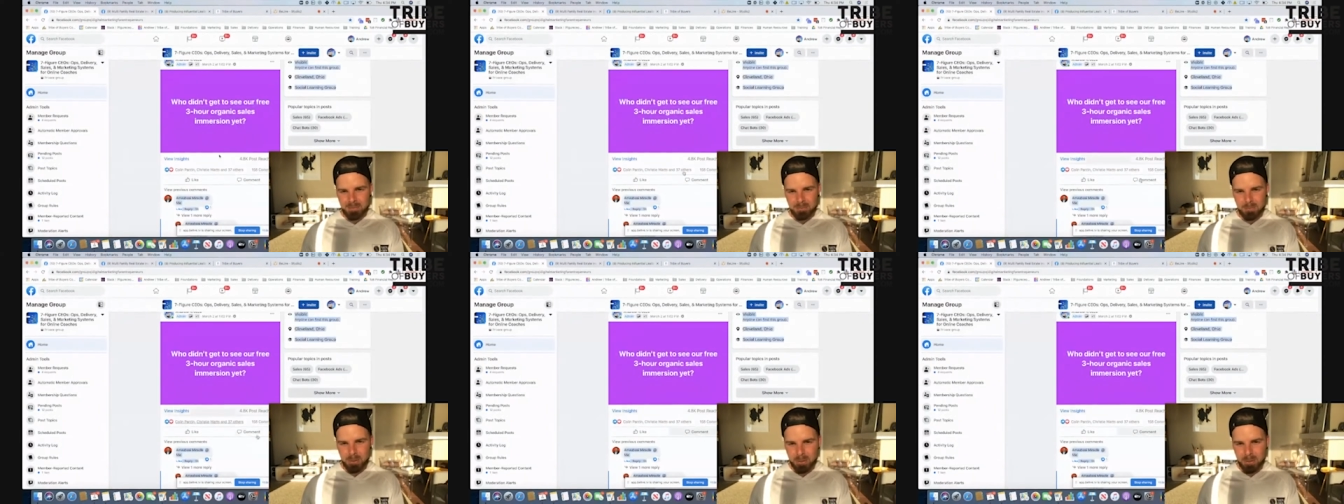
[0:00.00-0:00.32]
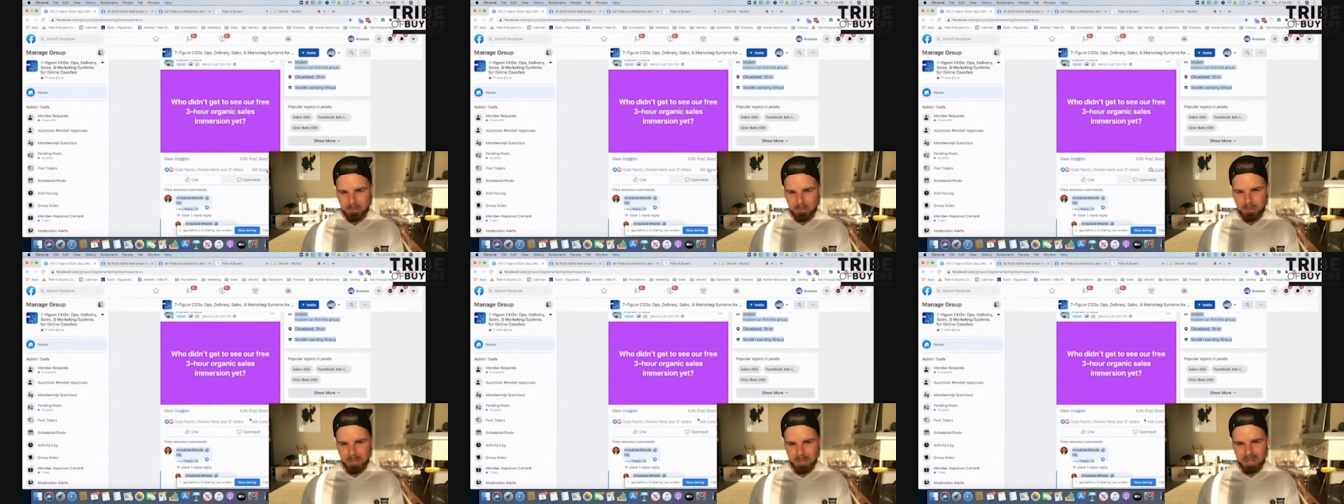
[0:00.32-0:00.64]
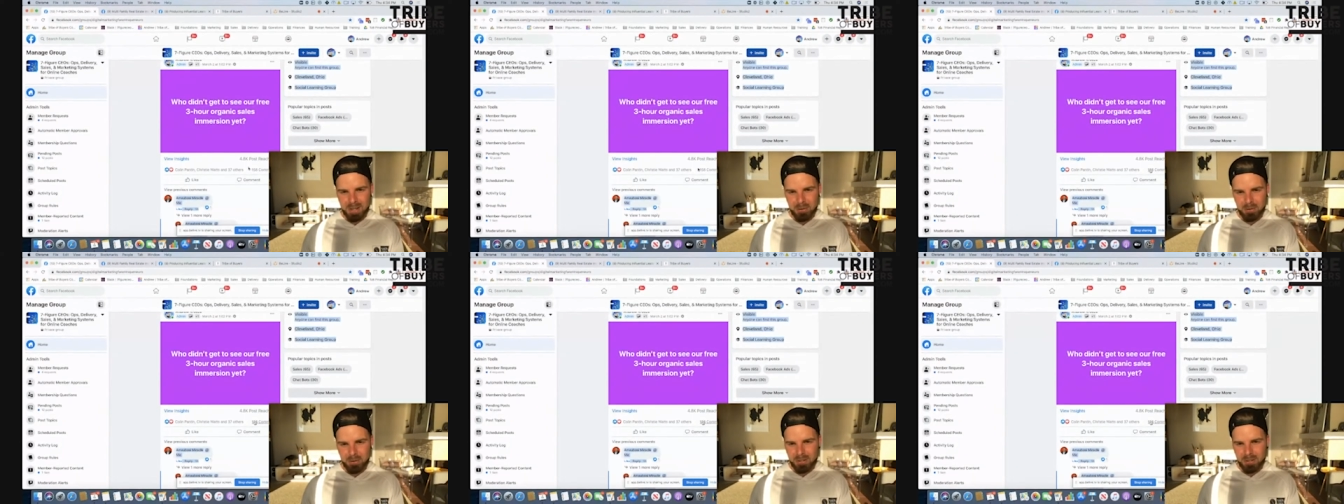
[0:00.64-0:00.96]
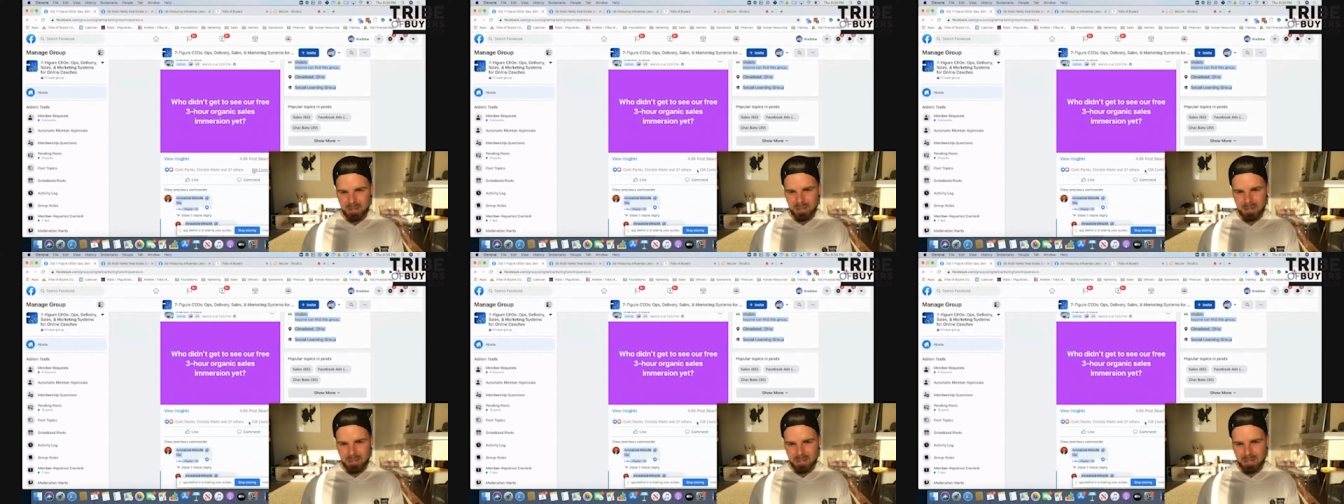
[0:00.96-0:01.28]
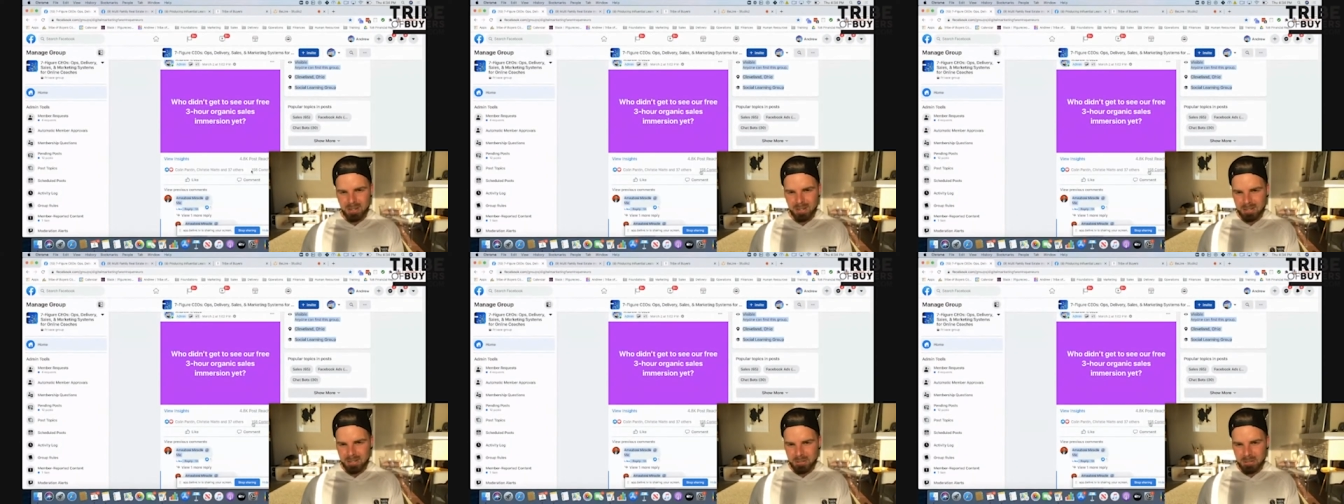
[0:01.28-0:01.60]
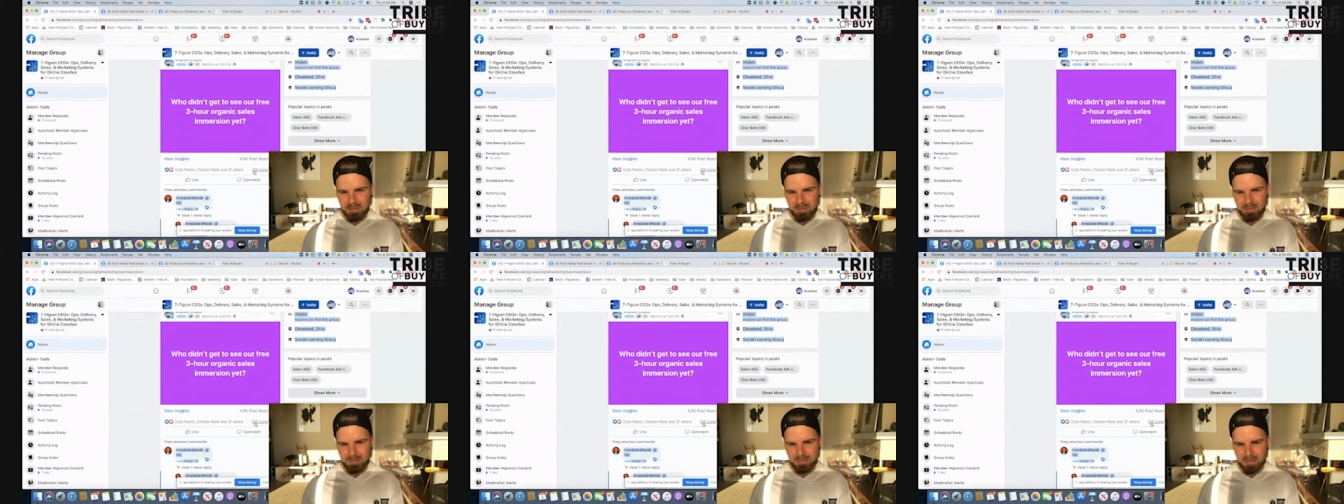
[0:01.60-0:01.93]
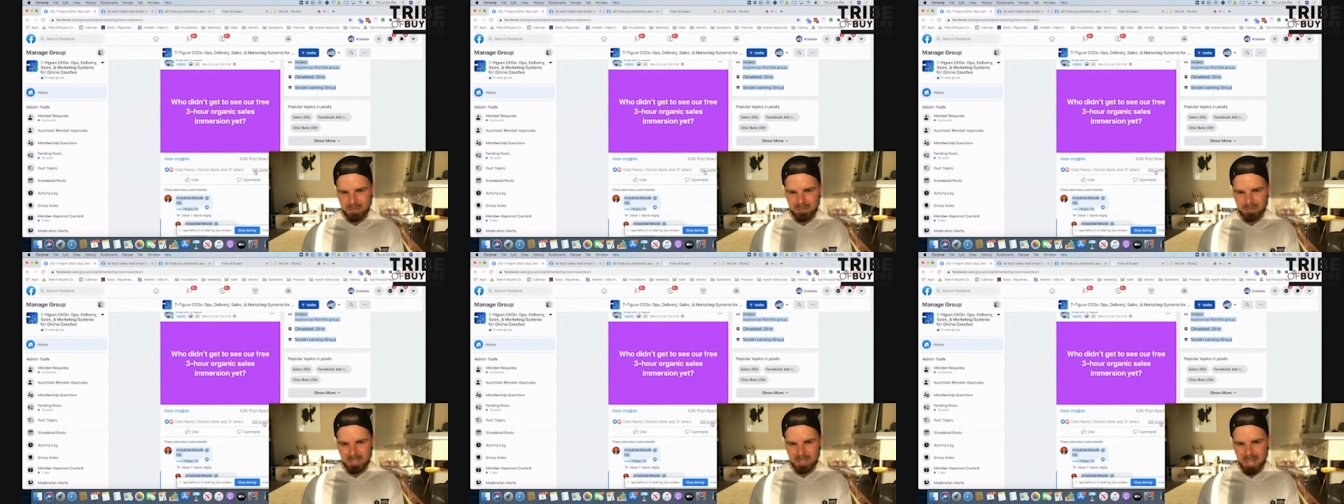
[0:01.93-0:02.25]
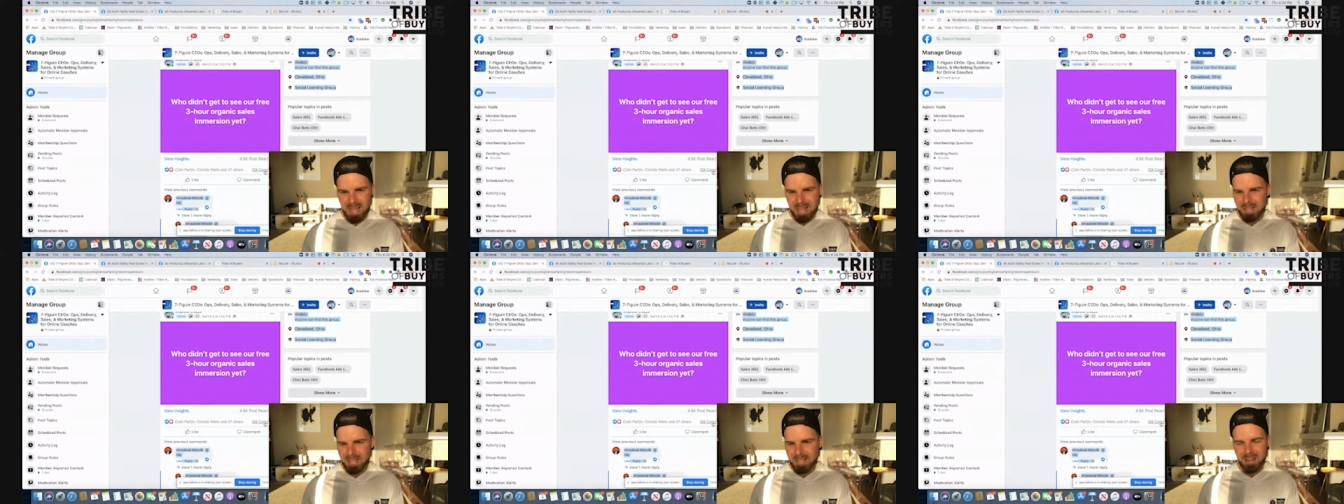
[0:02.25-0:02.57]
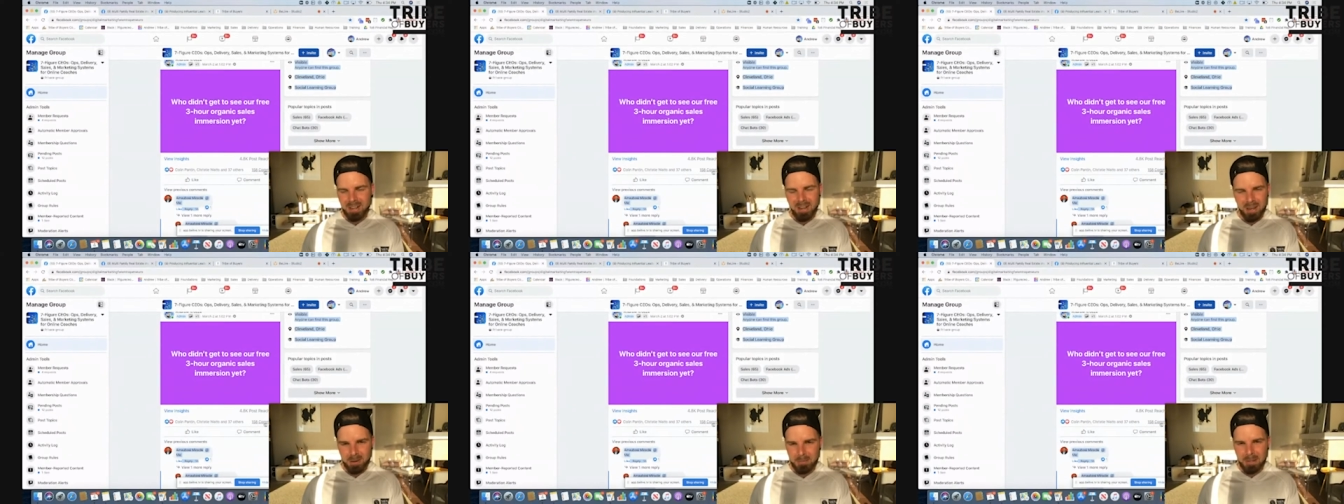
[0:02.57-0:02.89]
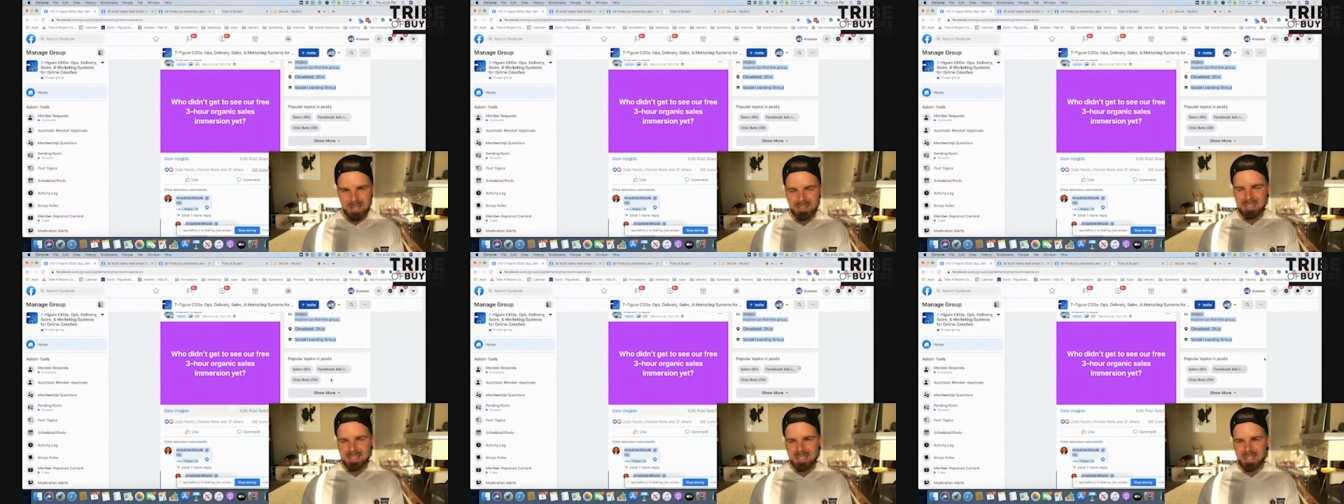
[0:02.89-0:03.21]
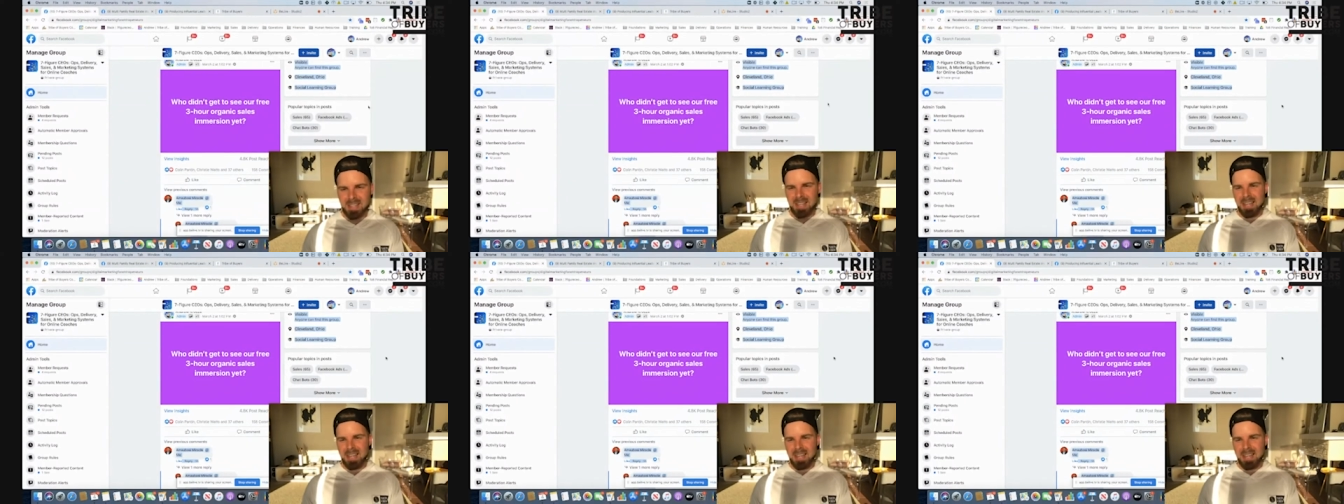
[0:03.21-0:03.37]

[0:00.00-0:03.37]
boom, we got over 158 comments.